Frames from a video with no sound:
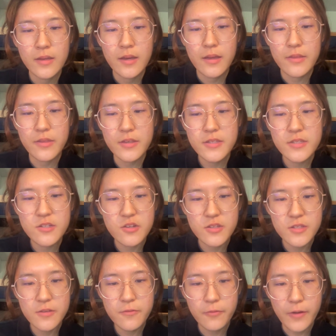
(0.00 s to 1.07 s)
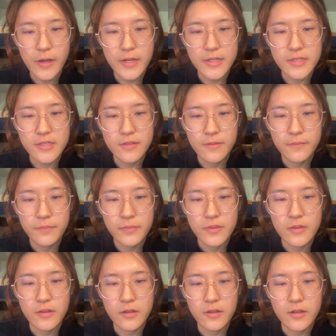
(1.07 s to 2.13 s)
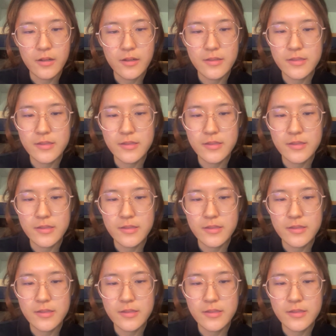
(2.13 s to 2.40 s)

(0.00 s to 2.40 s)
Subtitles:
This justified the